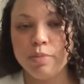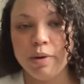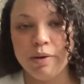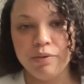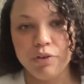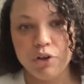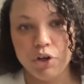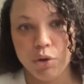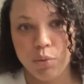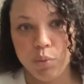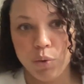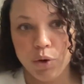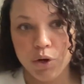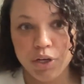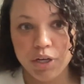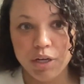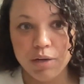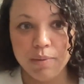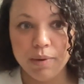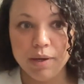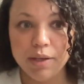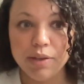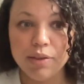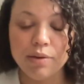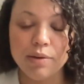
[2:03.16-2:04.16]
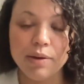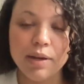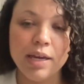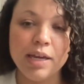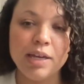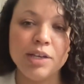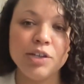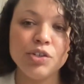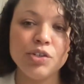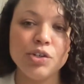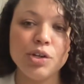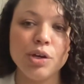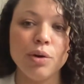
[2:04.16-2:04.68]
whomever you're working with.
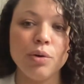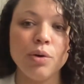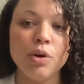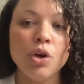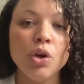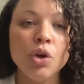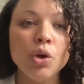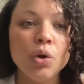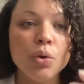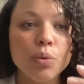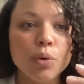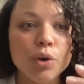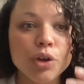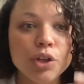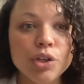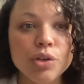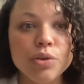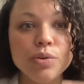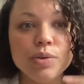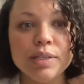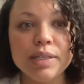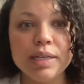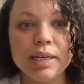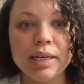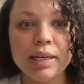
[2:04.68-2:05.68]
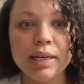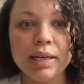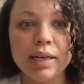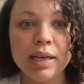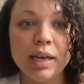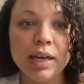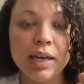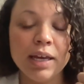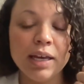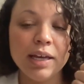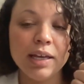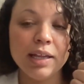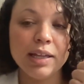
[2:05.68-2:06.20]
Okay, so we're using
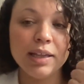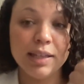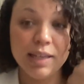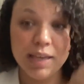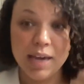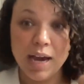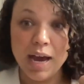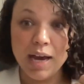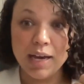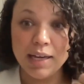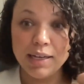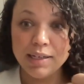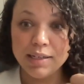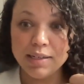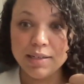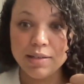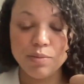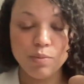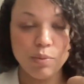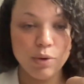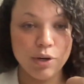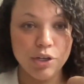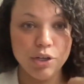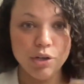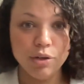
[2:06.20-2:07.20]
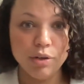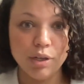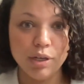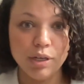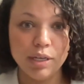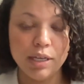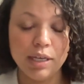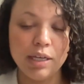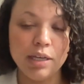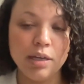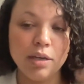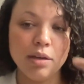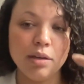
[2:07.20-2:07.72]
the eyes, where you're
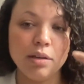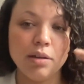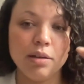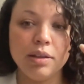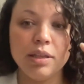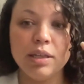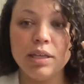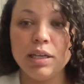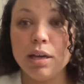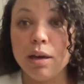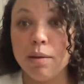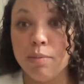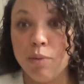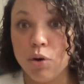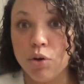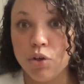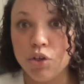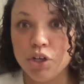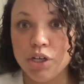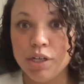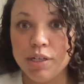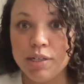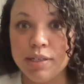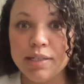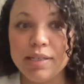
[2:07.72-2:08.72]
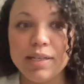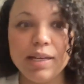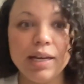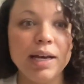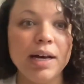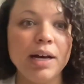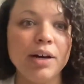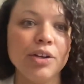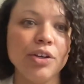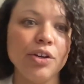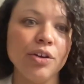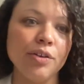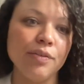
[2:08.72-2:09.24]
looking, the emotions,
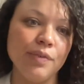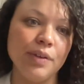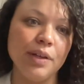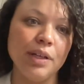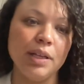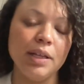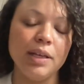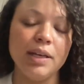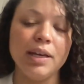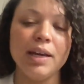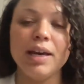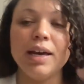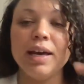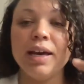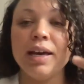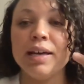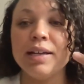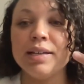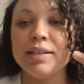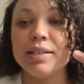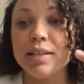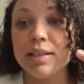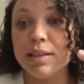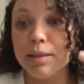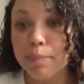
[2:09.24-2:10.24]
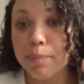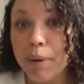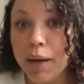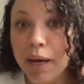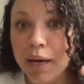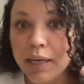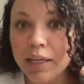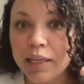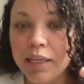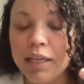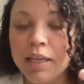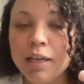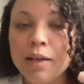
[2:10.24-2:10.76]
how you're feeling, and the
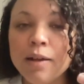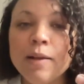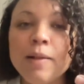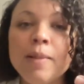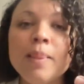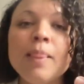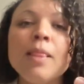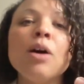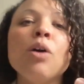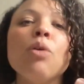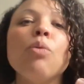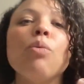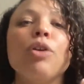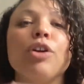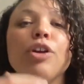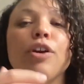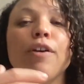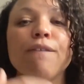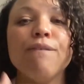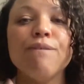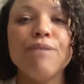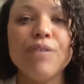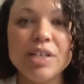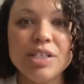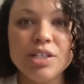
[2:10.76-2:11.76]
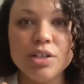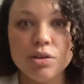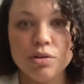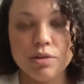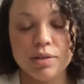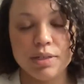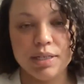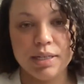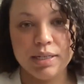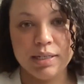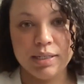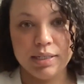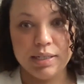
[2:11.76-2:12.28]
body, what your physical
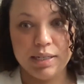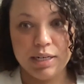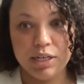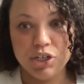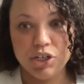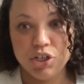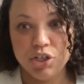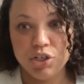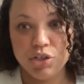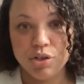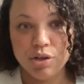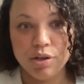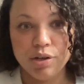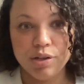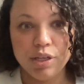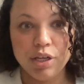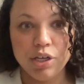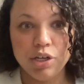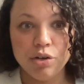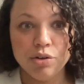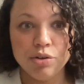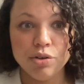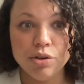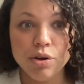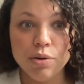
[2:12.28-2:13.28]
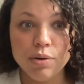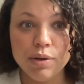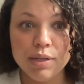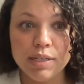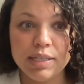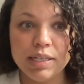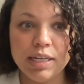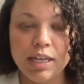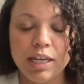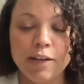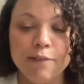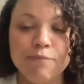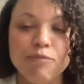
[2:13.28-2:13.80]
sensations are that you're
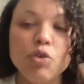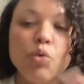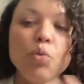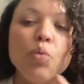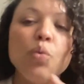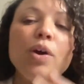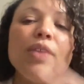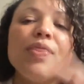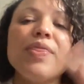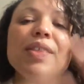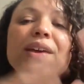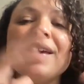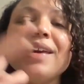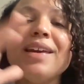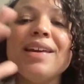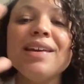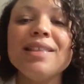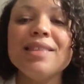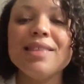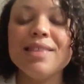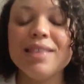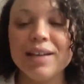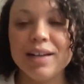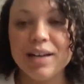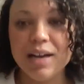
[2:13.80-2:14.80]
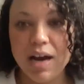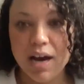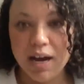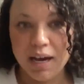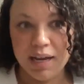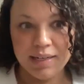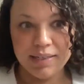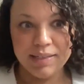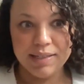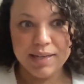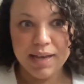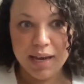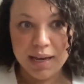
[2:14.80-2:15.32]
noticing within the
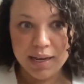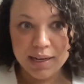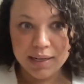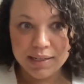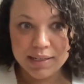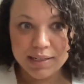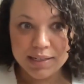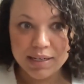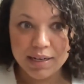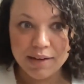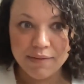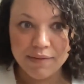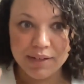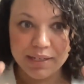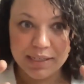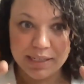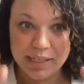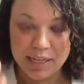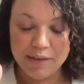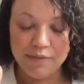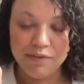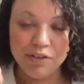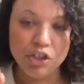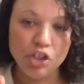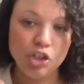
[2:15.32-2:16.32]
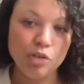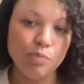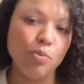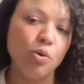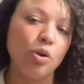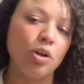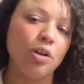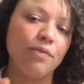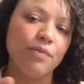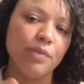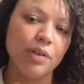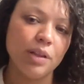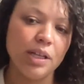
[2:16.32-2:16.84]
context of a safe and
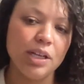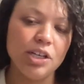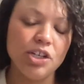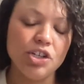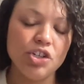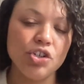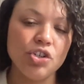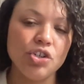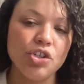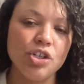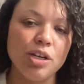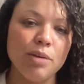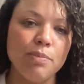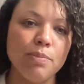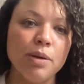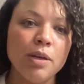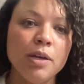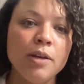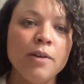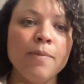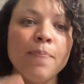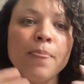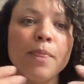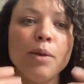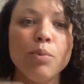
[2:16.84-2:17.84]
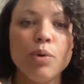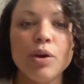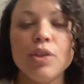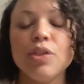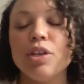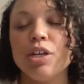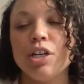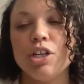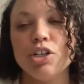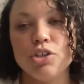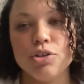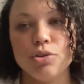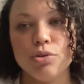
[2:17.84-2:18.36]
supportive relationship with
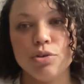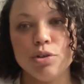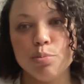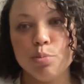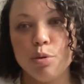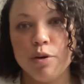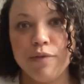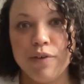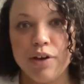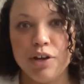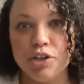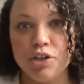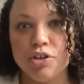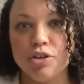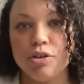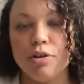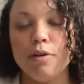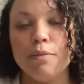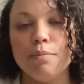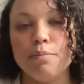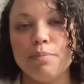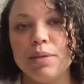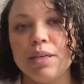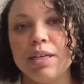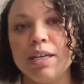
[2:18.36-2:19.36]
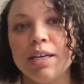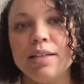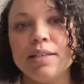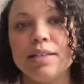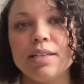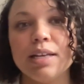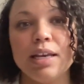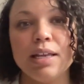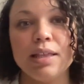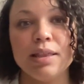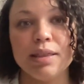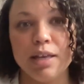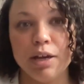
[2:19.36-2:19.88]
an attuned professional, be it
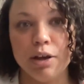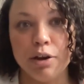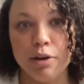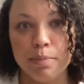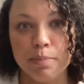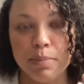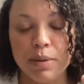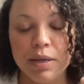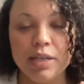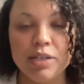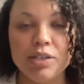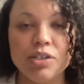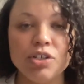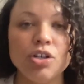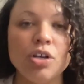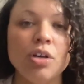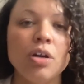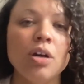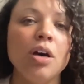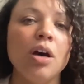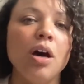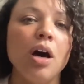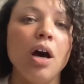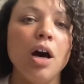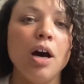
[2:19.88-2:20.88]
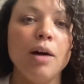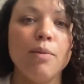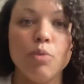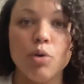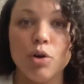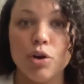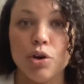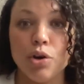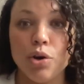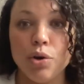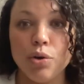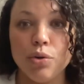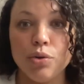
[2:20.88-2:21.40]
a therapist or
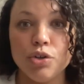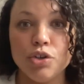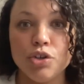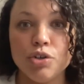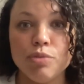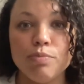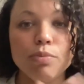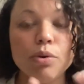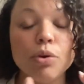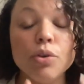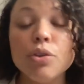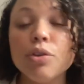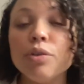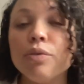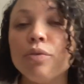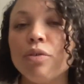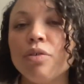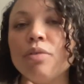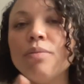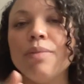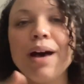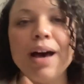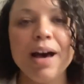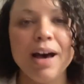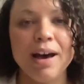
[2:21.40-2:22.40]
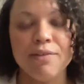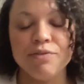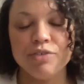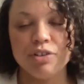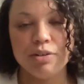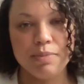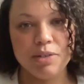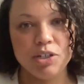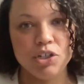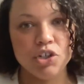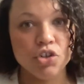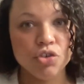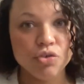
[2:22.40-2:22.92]
coach, both of whom have to
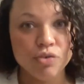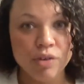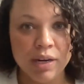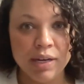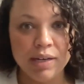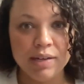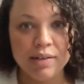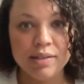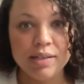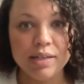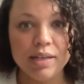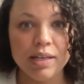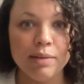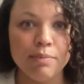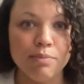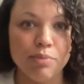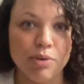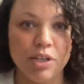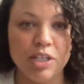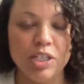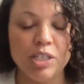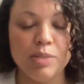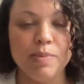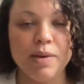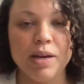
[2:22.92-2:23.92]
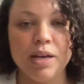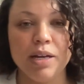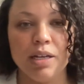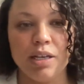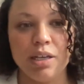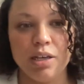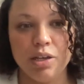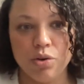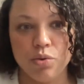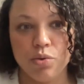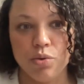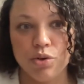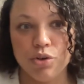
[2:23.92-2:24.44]
be trained in brain spotting
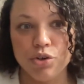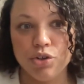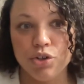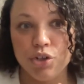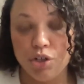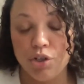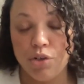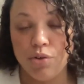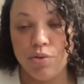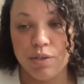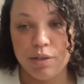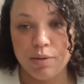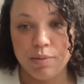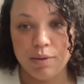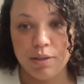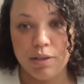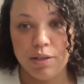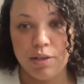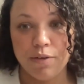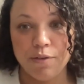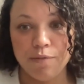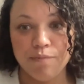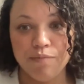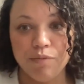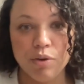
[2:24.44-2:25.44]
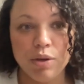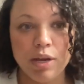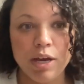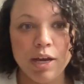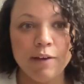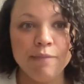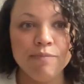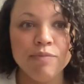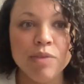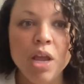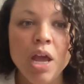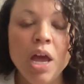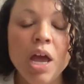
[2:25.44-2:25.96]
in order to use it with you,
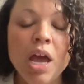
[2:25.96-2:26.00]
okay?